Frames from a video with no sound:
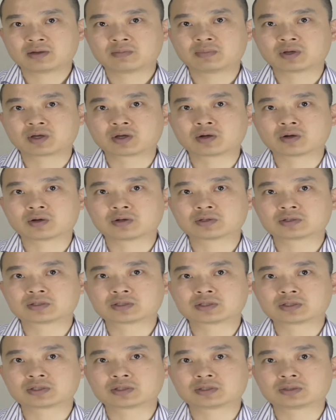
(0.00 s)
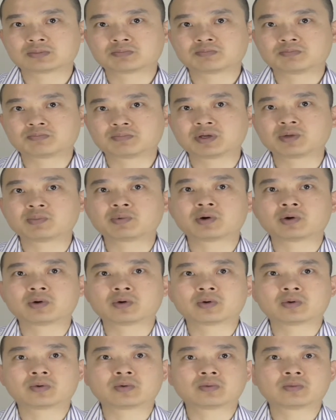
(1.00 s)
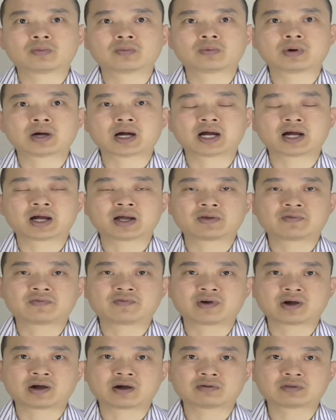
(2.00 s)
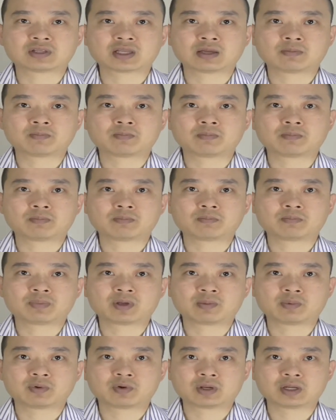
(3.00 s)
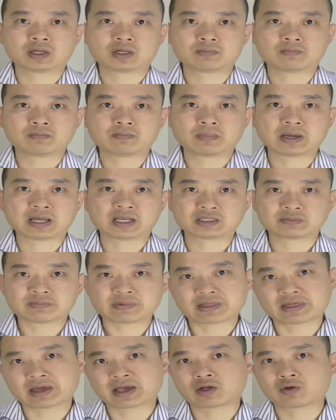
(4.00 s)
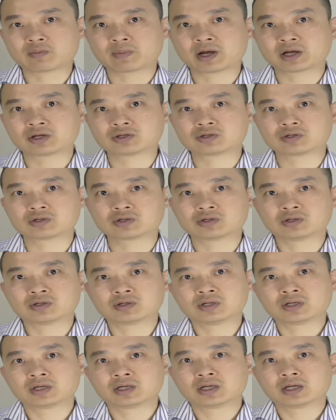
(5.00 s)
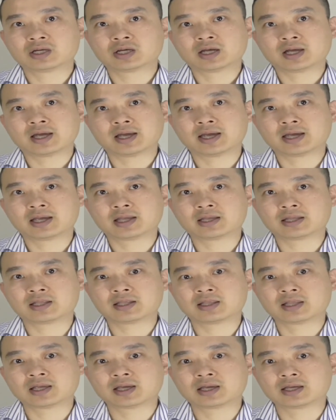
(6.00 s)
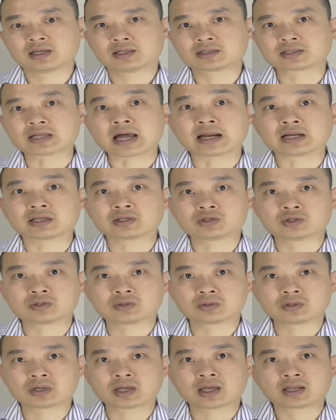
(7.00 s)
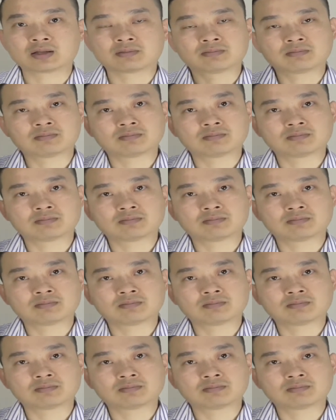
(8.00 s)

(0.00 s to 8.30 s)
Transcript: because I found that people learn balance method acupuncture and they started to get